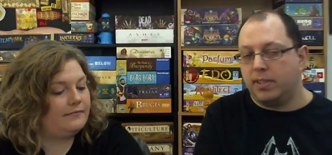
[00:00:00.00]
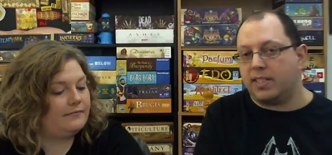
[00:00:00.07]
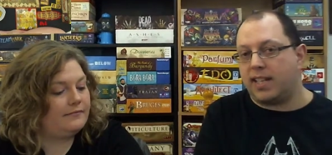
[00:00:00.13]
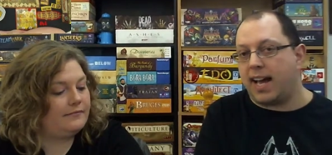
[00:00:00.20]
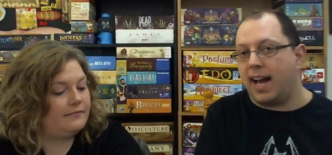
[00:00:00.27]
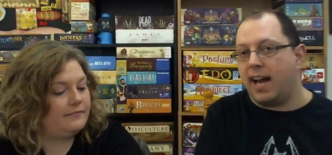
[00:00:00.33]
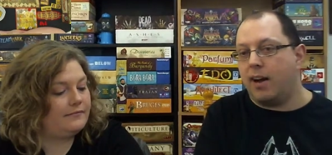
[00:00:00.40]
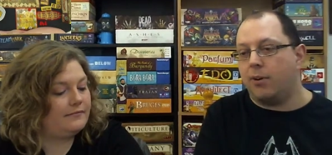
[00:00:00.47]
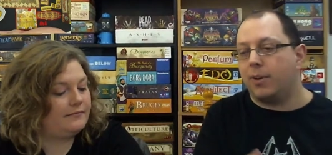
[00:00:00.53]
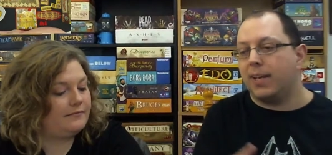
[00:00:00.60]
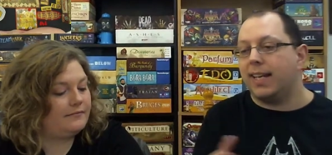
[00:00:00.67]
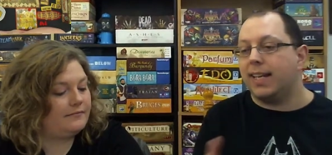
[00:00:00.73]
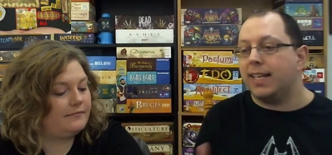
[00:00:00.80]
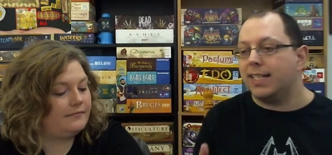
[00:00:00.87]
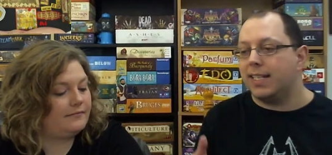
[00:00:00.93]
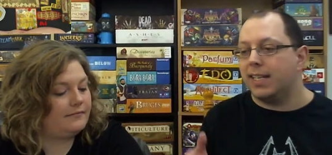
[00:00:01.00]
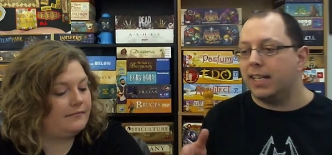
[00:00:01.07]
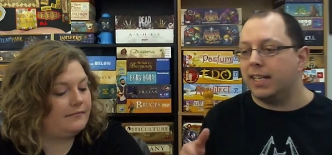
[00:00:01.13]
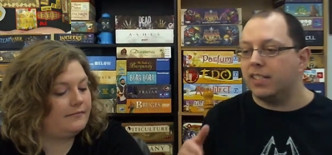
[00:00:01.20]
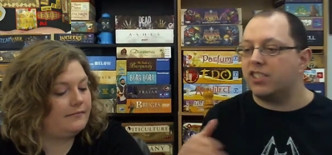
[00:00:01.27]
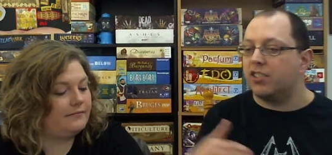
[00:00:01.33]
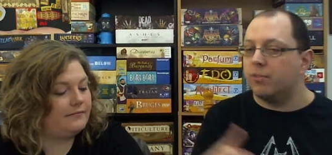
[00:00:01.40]
Speaker 1: how easy it
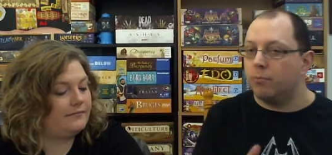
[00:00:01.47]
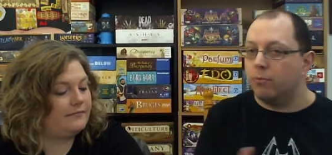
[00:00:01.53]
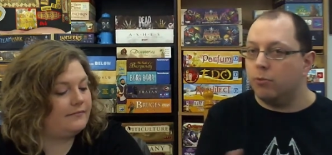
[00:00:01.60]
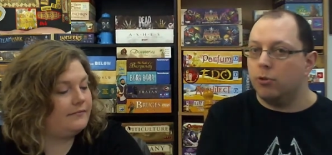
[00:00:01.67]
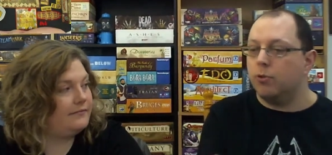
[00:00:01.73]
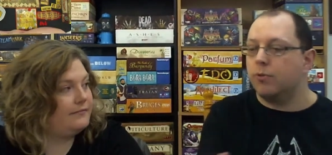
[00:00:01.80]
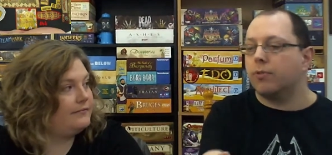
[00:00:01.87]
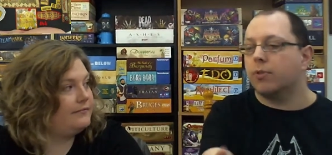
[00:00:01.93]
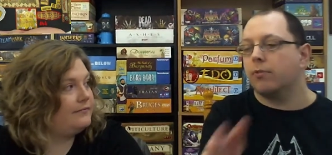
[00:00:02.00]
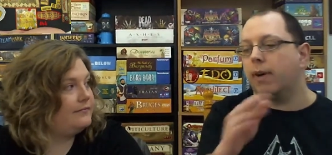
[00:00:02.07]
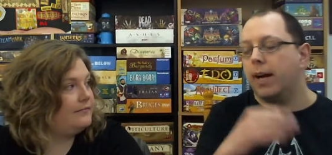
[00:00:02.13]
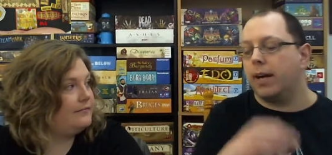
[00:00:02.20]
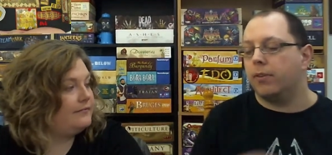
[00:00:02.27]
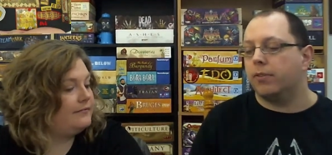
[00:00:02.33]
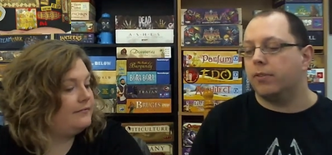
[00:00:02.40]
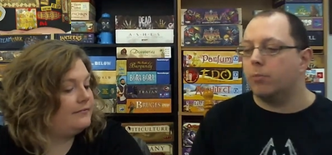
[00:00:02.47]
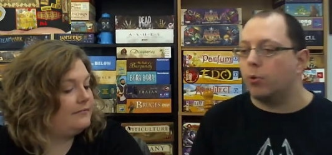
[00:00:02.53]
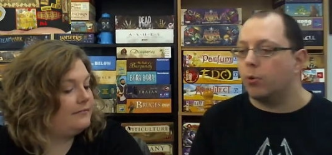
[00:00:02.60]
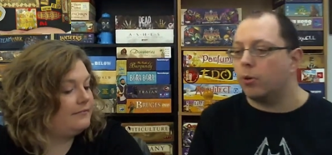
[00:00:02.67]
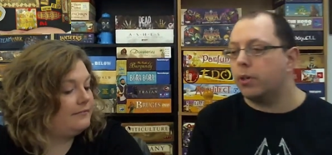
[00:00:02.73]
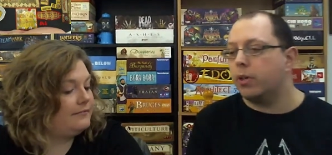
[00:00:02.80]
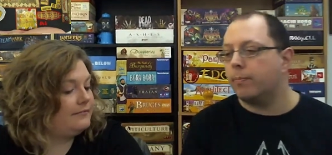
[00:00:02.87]
is to move around the
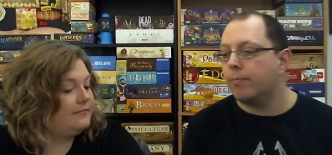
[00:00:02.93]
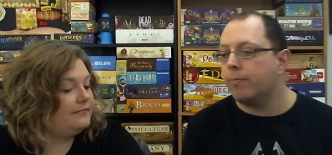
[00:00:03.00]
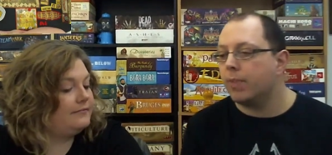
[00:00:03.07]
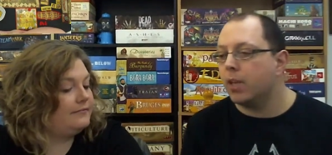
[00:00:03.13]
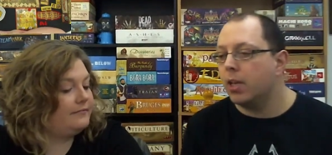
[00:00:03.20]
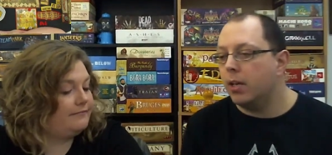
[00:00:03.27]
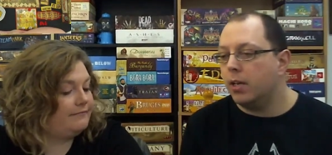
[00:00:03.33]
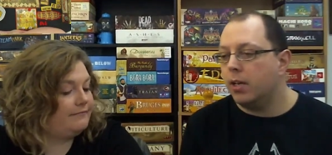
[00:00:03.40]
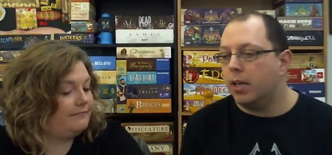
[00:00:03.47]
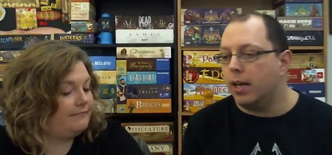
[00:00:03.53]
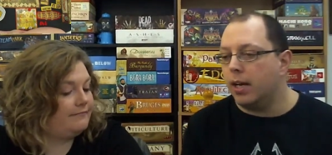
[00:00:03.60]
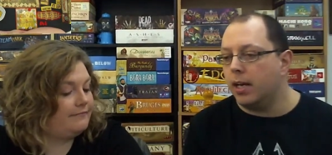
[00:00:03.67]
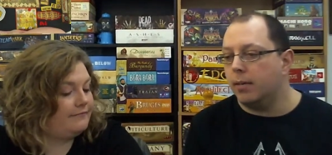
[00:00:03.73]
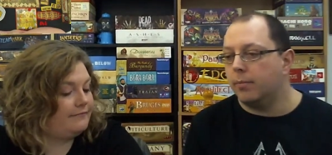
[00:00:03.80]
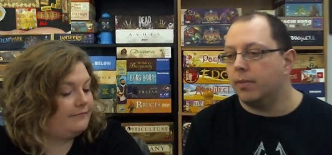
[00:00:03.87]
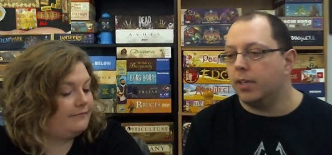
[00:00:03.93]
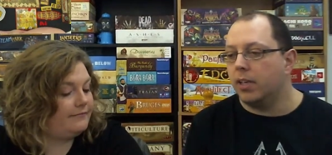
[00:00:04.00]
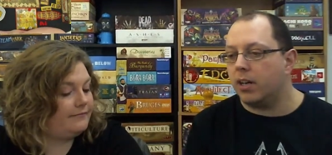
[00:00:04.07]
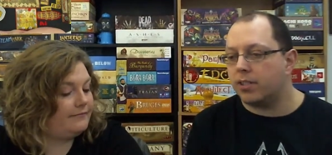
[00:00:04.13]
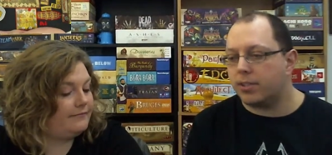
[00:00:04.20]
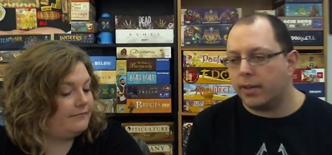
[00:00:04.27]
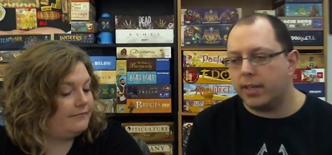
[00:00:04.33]
board. Um, it
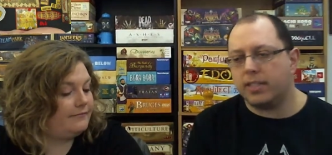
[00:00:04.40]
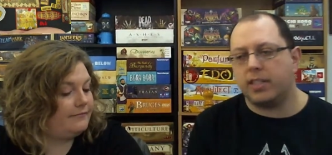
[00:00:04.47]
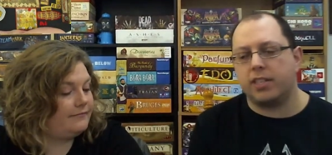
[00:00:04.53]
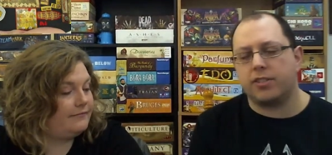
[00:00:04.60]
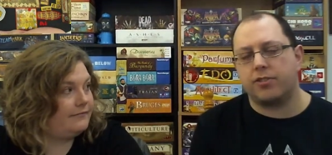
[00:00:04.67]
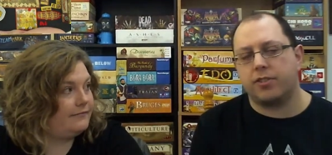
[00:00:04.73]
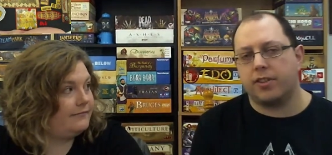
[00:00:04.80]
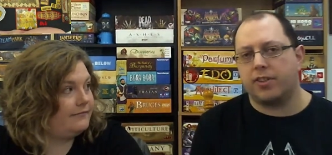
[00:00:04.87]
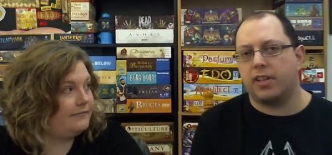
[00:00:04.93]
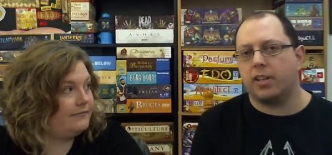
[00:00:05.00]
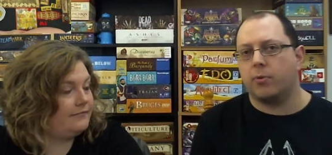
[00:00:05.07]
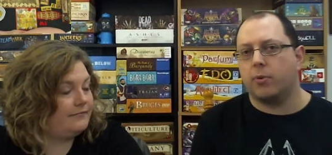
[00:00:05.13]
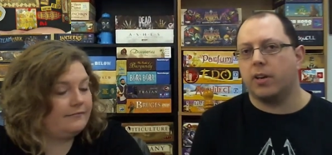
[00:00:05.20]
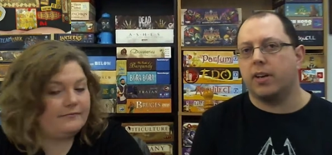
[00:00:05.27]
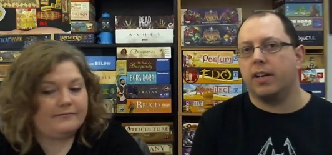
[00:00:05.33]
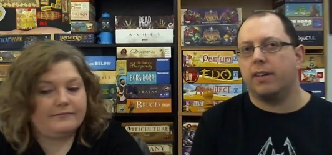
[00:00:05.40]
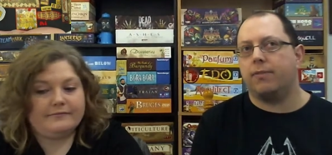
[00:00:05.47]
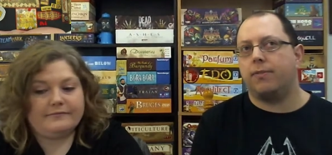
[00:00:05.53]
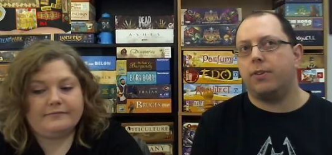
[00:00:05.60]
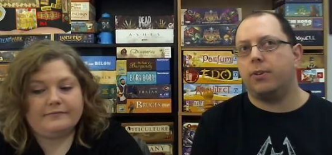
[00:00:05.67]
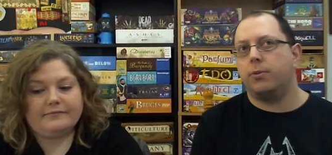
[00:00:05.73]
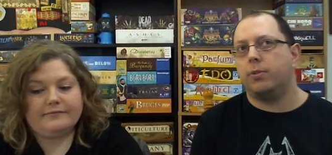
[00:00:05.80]
also has an interesting thing where if
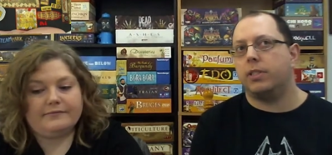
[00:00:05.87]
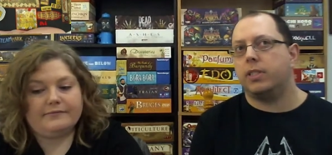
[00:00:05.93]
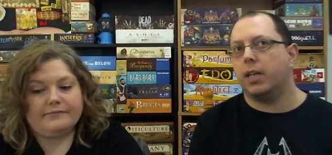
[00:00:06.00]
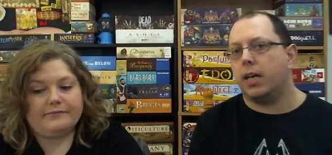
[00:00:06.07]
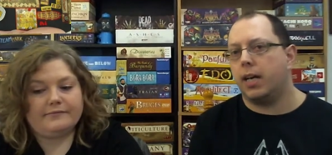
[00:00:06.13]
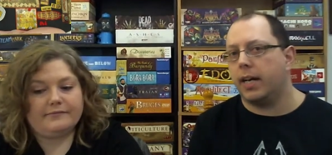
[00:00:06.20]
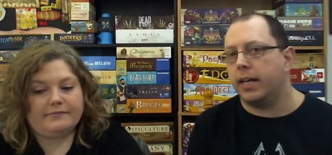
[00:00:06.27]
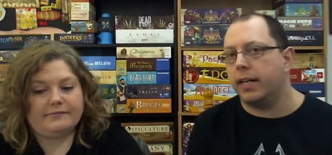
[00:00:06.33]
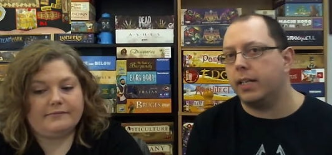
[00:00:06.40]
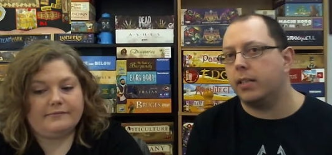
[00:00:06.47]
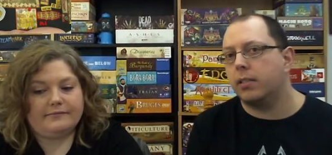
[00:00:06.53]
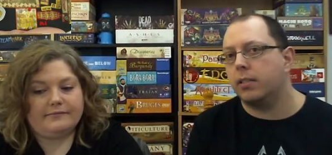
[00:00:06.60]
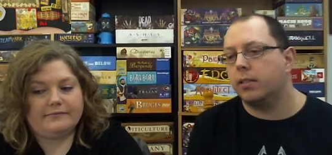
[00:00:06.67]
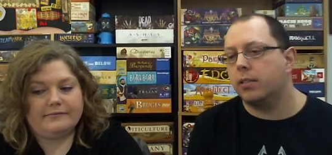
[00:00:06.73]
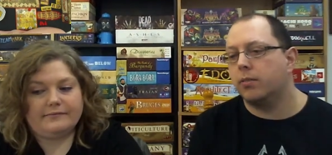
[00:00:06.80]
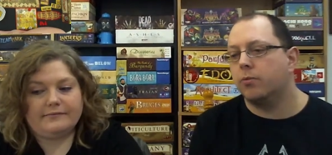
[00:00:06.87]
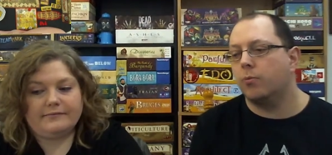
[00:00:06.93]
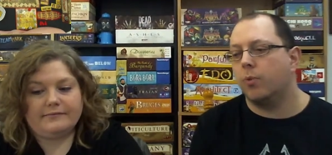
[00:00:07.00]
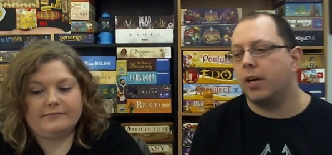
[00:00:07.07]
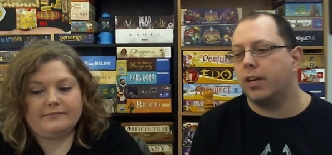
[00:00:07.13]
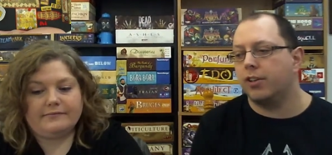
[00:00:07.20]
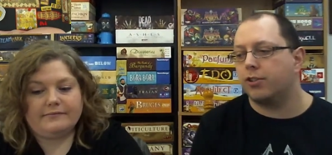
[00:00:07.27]
you die
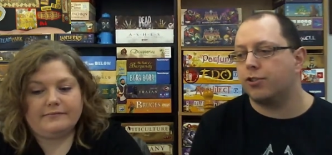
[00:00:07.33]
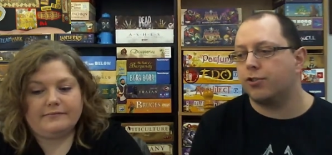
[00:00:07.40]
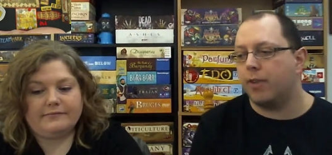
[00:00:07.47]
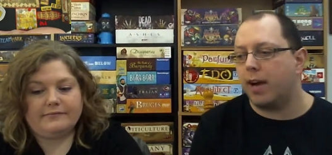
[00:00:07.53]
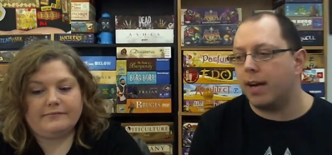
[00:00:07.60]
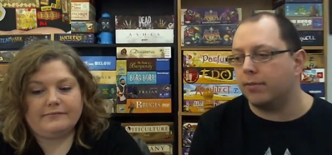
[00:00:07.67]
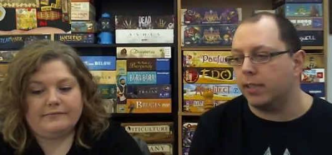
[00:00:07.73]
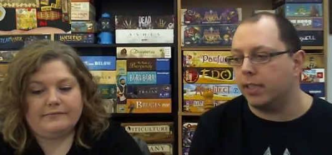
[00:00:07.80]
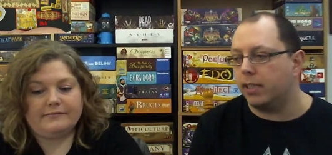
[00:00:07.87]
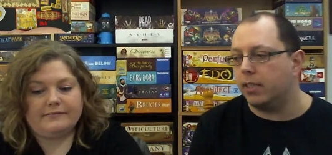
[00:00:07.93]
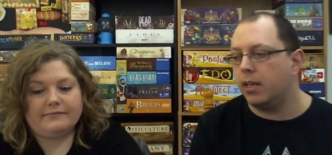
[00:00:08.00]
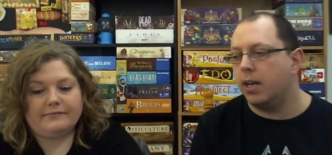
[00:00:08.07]
while you're traveling